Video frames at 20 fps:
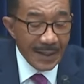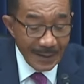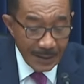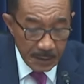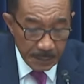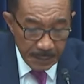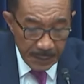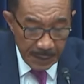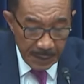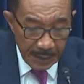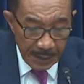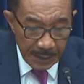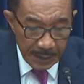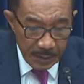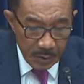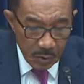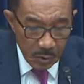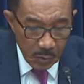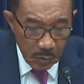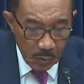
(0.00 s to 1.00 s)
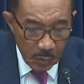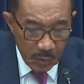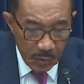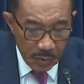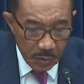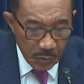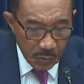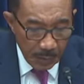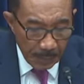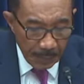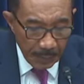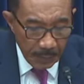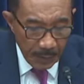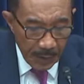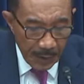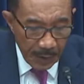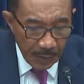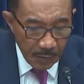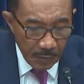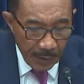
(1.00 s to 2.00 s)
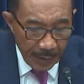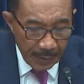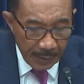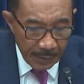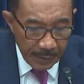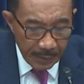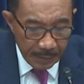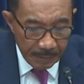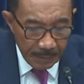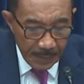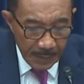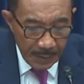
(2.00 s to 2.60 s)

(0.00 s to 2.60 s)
SBA to distribute a record